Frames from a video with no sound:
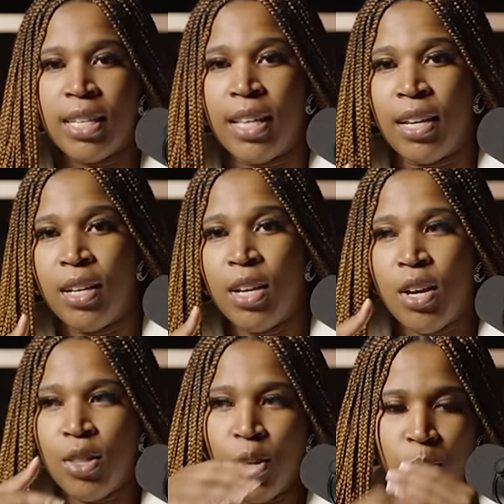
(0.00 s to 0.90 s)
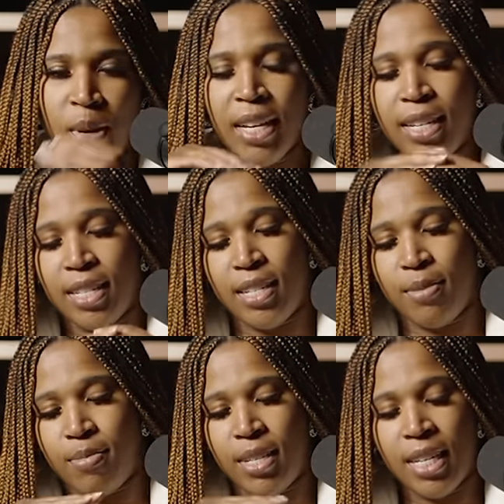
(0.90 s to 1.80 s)
And then those behind us end
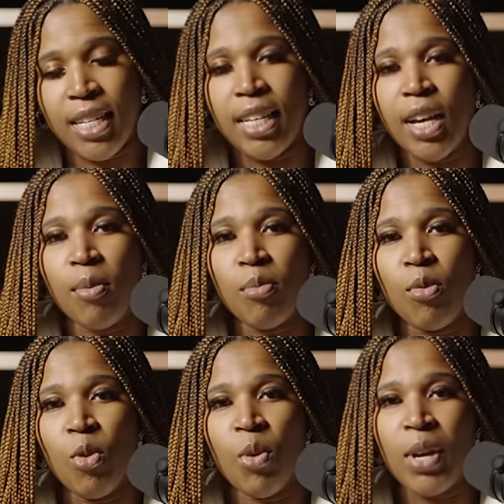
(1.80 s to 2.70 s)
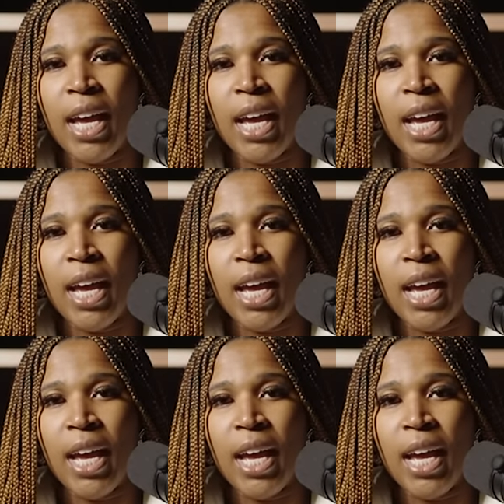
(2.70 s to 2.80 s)
up eating up what we